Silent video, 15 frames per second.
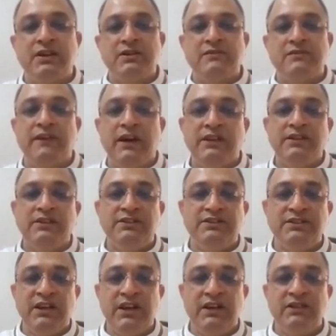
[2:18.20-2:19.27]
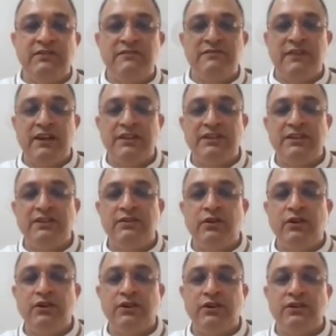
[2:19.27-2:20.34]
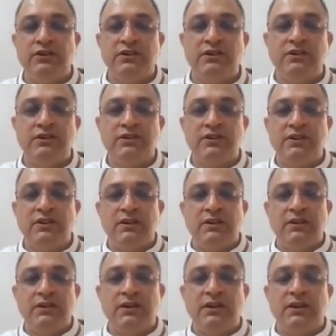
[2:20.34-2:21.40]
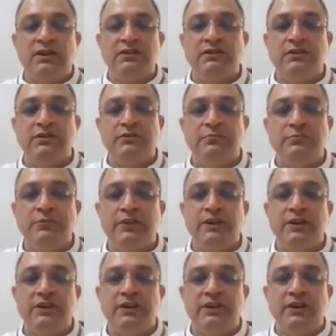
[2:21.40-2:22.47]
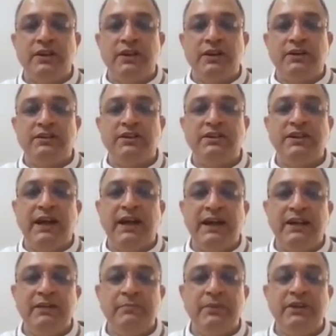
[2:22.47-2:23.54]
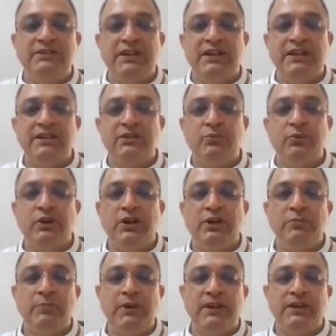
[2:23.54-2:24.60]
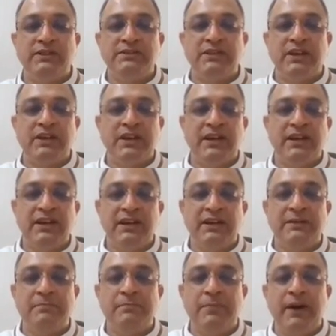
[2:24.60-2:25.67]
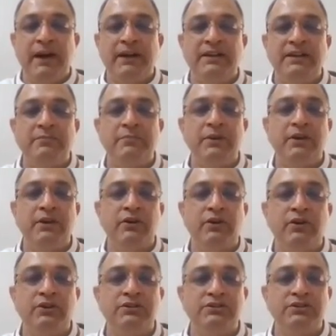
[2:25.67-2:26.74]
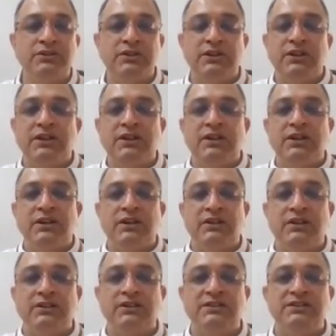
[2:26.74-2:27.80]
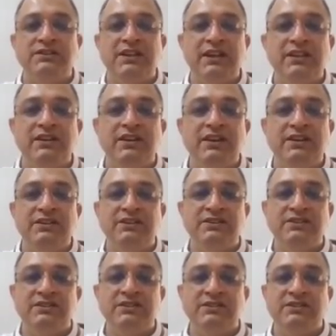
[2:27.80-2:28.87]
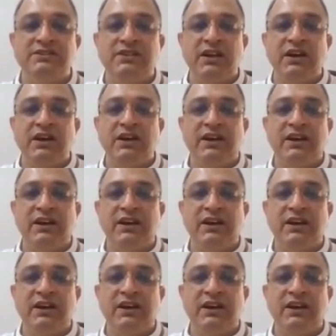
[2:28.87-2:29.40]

Father, son, father, daughter, you know, the the dynamics at the workplace are getting impacted because the generations are